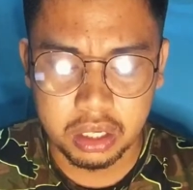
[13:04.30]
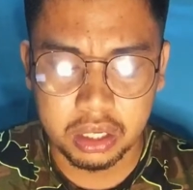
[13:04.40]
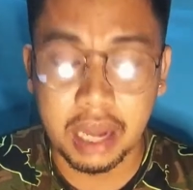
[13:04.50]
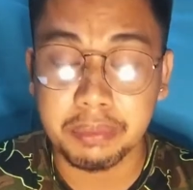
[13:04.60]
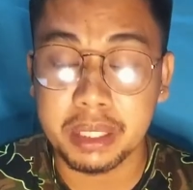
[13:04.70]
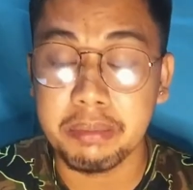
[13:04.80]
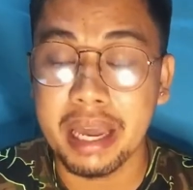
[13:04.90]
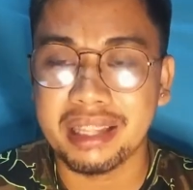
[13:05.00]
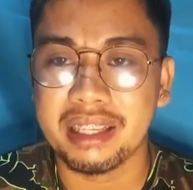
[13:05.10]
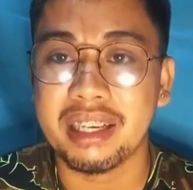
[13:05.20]

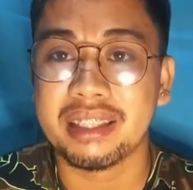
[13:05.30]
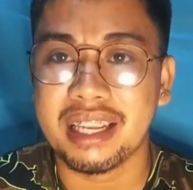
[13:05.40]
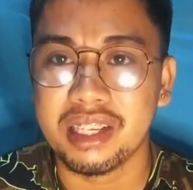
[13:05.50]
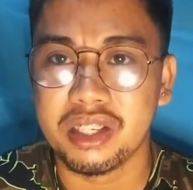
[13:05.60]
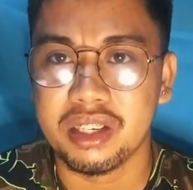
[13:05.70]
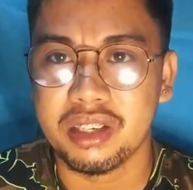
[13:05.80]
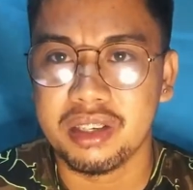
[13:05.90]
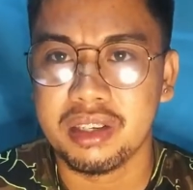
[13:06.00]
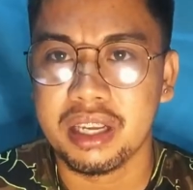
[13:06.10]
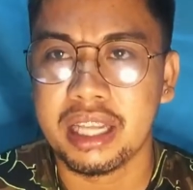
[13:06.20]
captivate their attention.
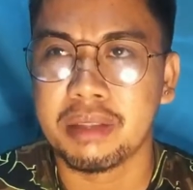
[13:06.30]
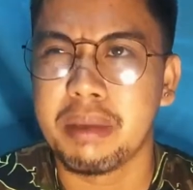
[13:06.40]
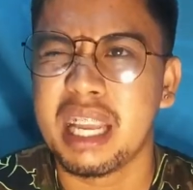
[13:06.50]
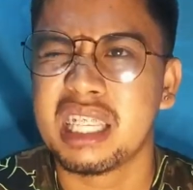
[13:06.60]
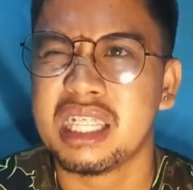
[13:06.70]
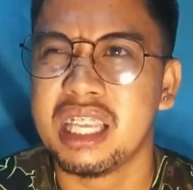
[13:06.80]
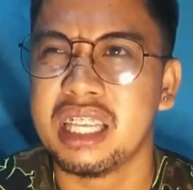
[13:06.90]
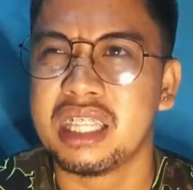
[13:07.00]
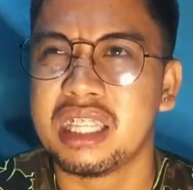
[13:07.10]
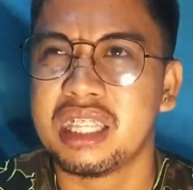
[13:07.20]
It means that